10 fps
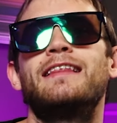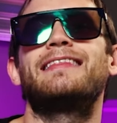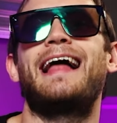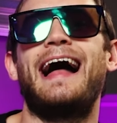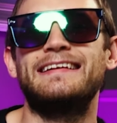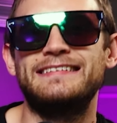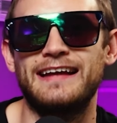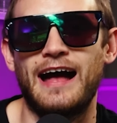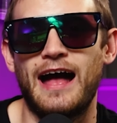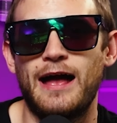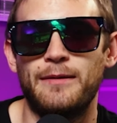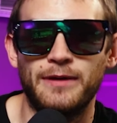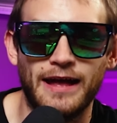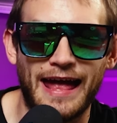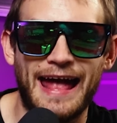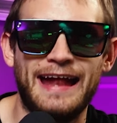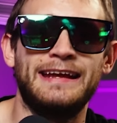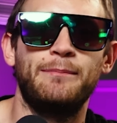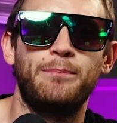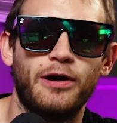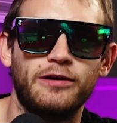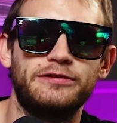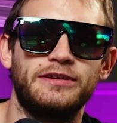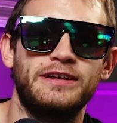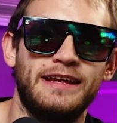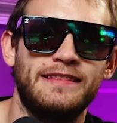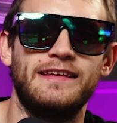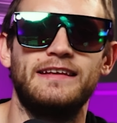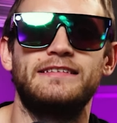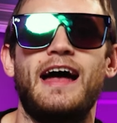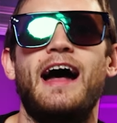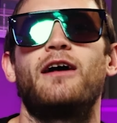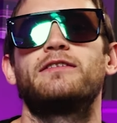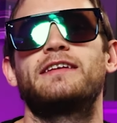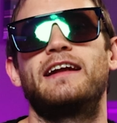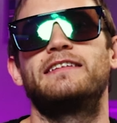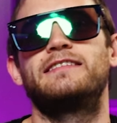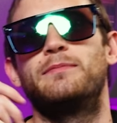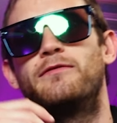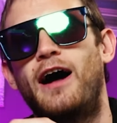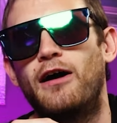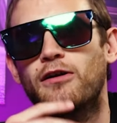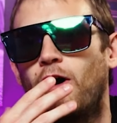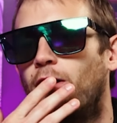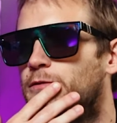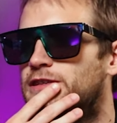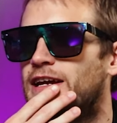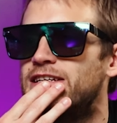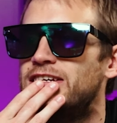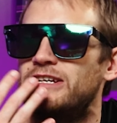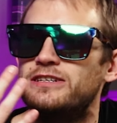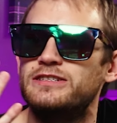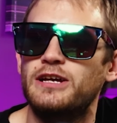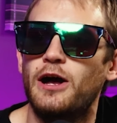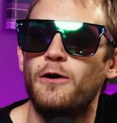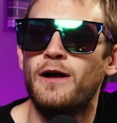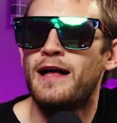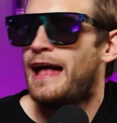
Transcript: Last time any person in this house had a sip of alcohol was 18 years ago.